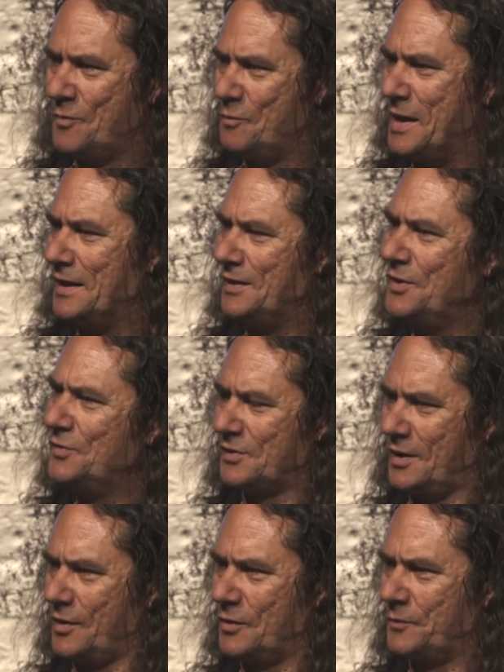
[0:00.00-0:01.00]
many years
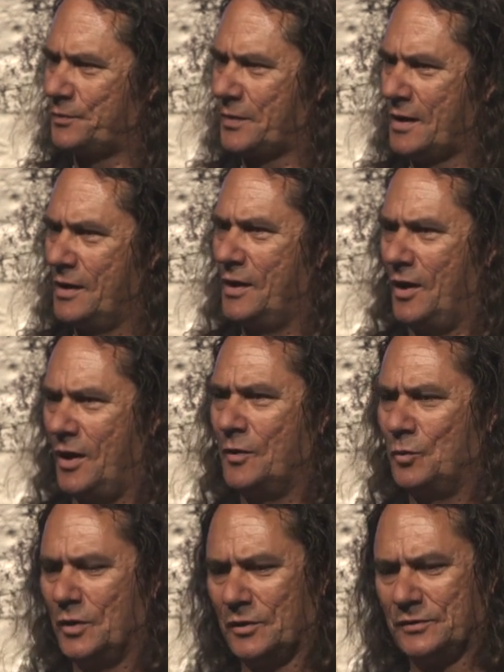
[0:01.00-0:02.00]
ago,
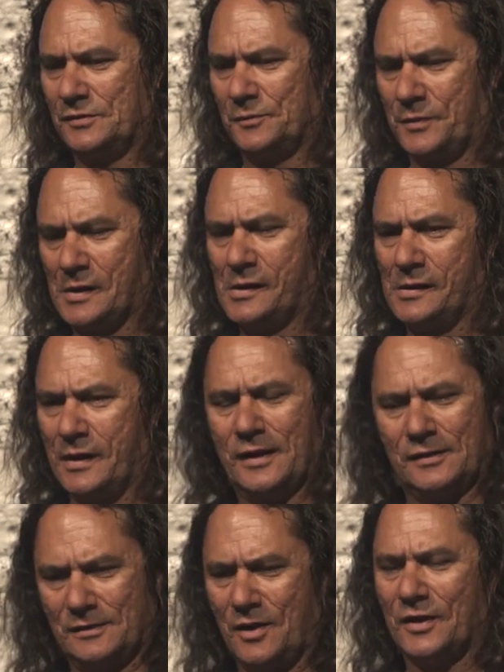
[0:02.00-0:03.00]
I was,
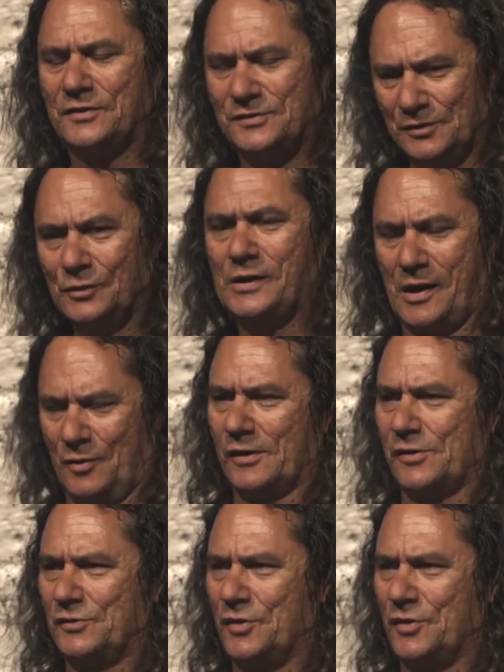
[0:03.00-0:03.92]
and I still don't like the